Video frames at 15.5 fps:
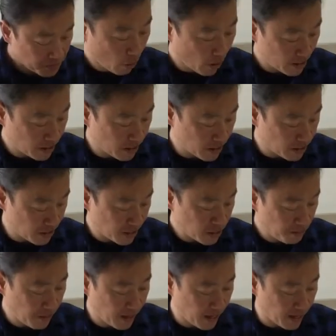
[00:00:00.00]
What does
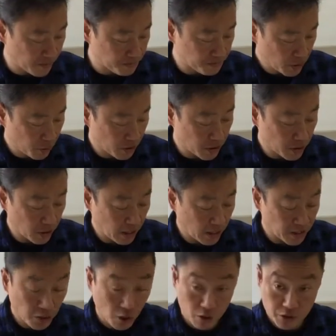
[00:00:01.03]
this mean? This word
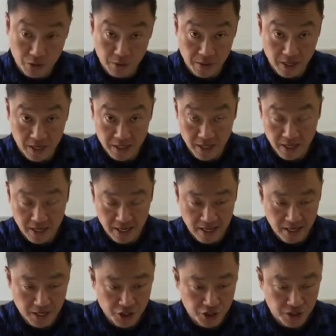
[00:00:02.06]
is also in katakana
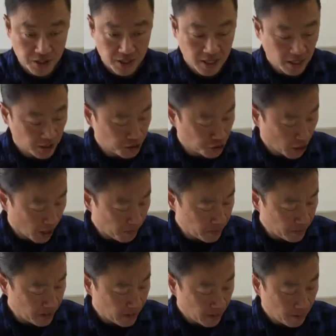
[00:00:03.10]
English.
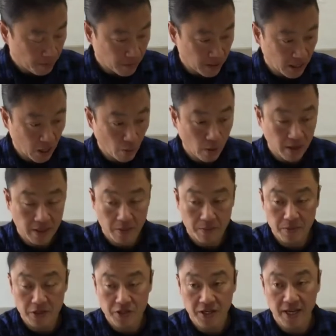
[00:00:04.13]
Stop but I want
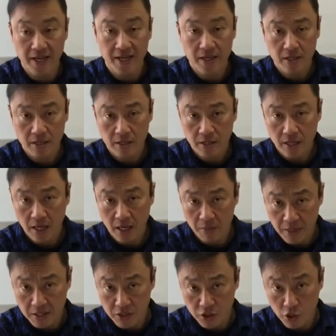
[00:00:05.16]
them to say, it
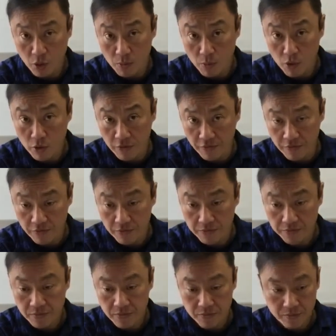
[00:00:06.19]
means don't move.
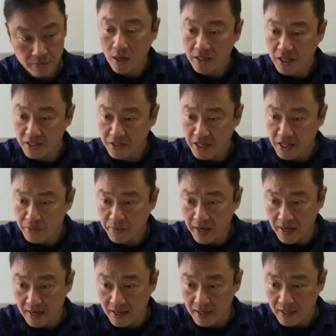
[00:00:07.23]
What does this
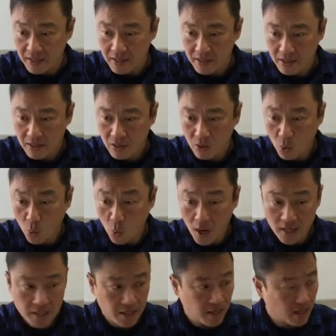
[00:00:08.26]
mean?
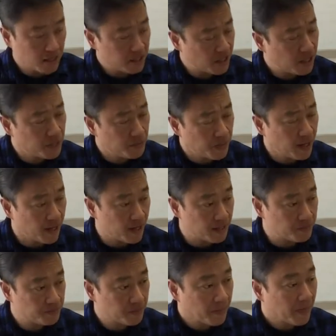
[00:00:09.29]
What does this
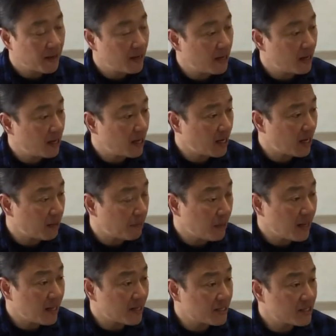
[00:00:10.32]
mean? It
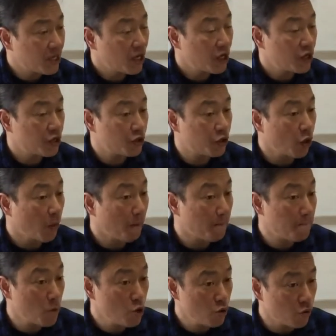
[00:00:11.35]
means don't
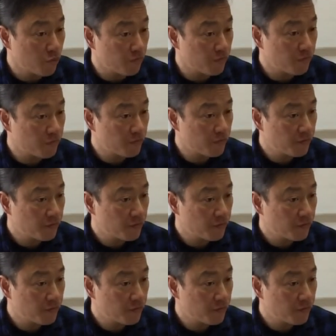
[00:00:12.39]
move.